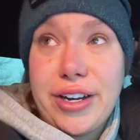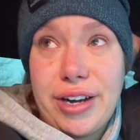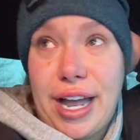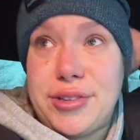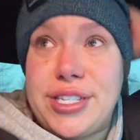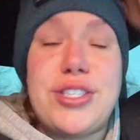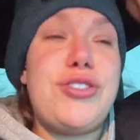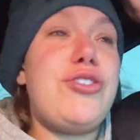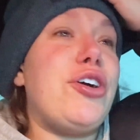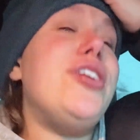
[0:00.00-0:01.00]
in our house
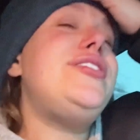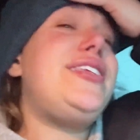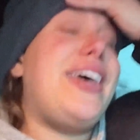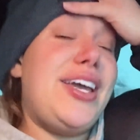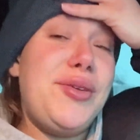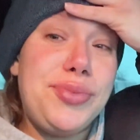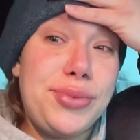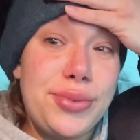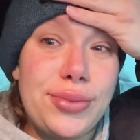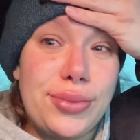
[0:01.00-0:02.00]
since Thursday.
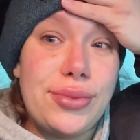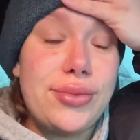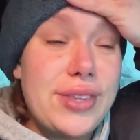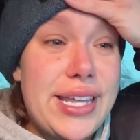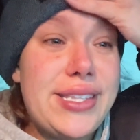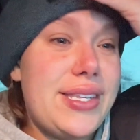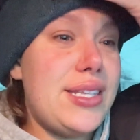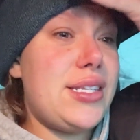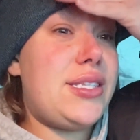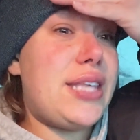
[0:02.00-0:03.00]
It's
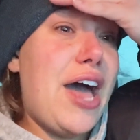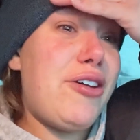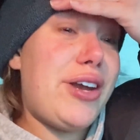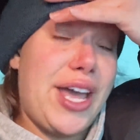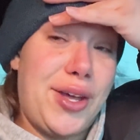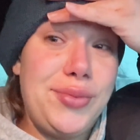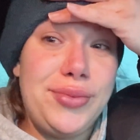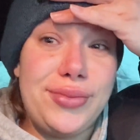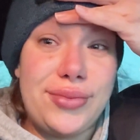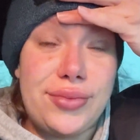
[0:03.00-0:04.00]
Saturday.
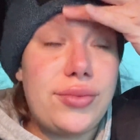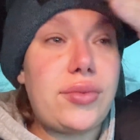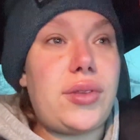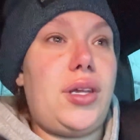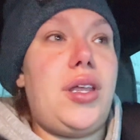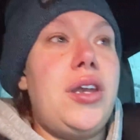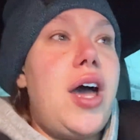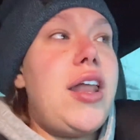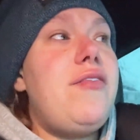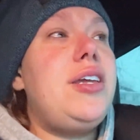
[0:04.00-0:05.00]

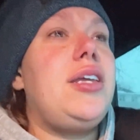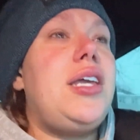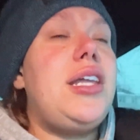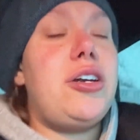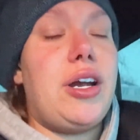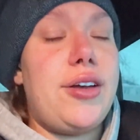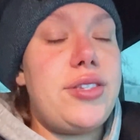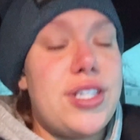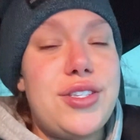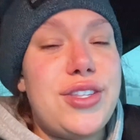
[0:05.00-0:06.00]
Not having heat in our
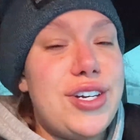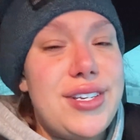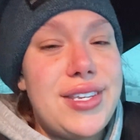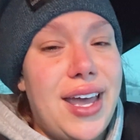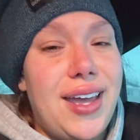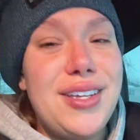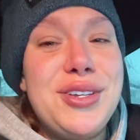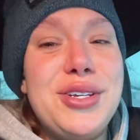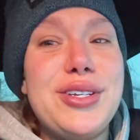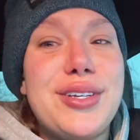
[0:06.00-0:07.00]
house since Thursday.
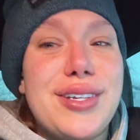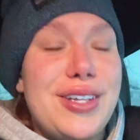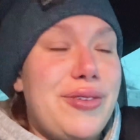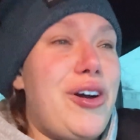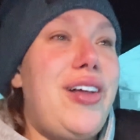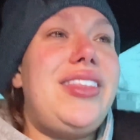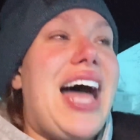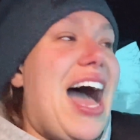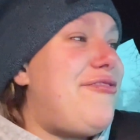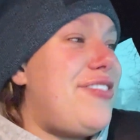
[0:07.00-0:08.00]
We're all
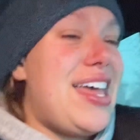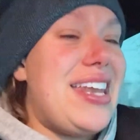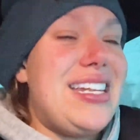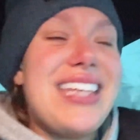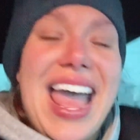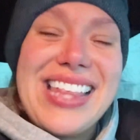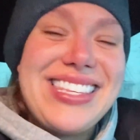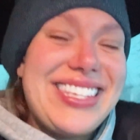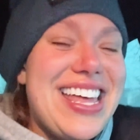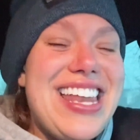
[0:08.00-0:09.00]
laughing and
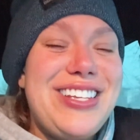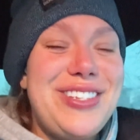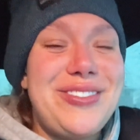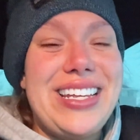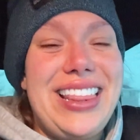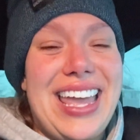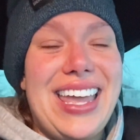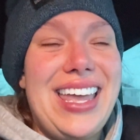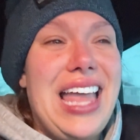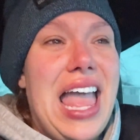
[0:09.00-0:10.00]
dancing and doing
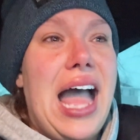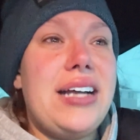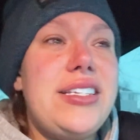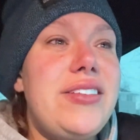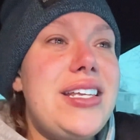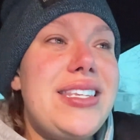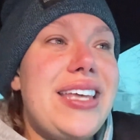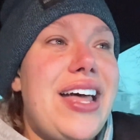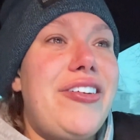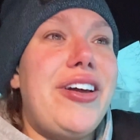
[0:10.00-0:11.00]
like activities
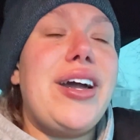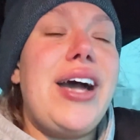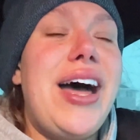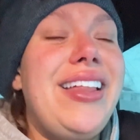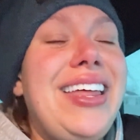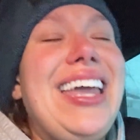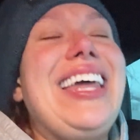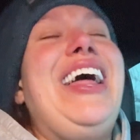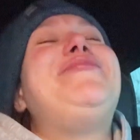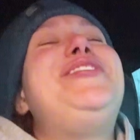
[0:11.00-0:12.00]
together and
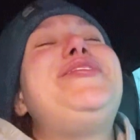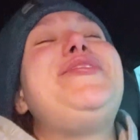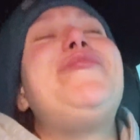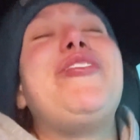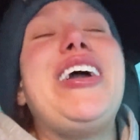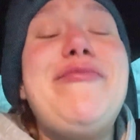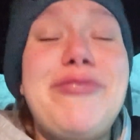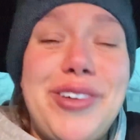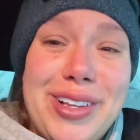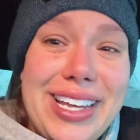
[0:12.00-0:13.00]
cuddling. I'm just so
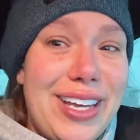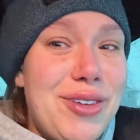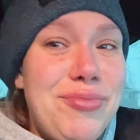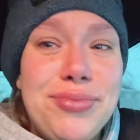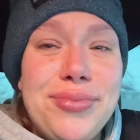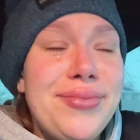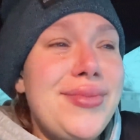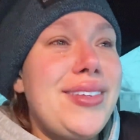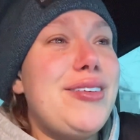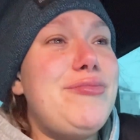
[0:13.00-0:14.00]
grateful. Like,
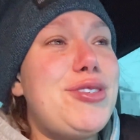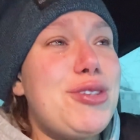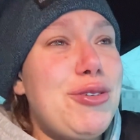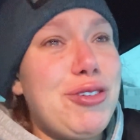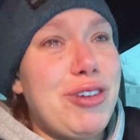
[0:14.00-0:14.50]
I'm so